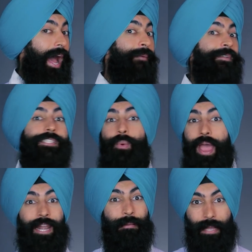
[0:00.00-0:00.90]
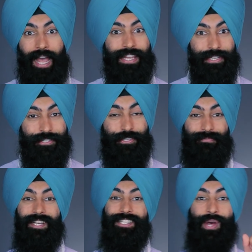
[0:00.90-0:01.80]
I'm just a random guy on YouTube.
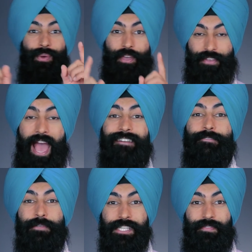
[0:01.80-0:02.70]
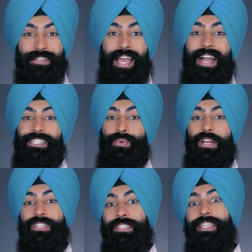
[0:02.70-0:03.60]
So if you have specific tax
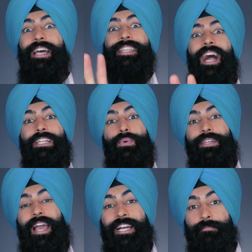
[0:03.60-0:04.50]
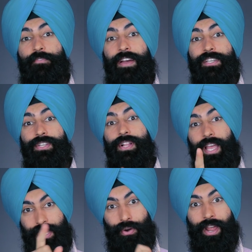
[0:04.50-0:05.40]
questions, talk to a tax professional
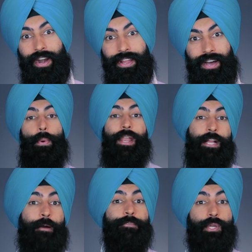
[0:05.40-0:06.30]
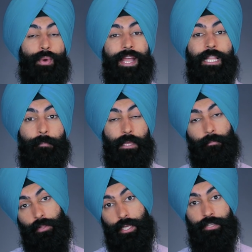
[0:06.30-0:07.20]
in your area. When it comes to regular
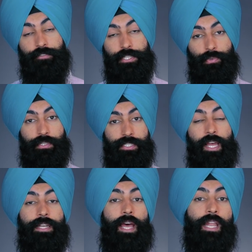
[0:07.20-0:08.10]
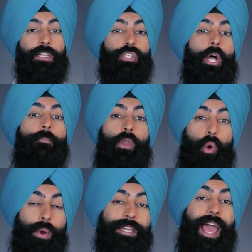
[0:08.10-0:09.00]
people, individuals, Donald Trump
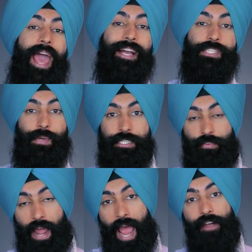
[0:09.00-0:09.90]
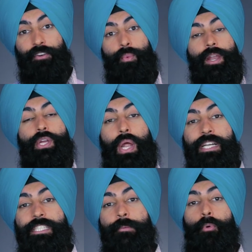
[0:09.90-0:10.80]
lowered tax rates for everyone
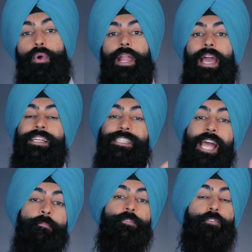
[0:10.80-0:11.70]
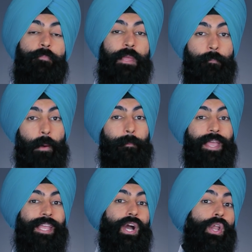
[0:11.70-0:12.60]
across the board except for people
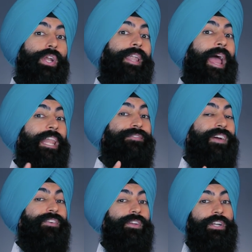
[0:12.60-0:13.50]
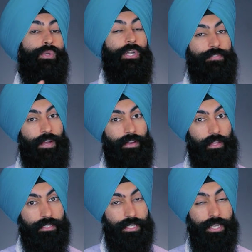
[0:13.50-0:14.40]
making under nine thousand five hundred twenty-five
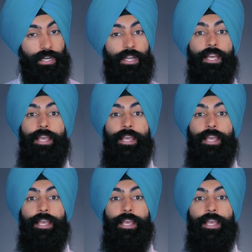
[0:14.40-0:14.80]
dollars a year.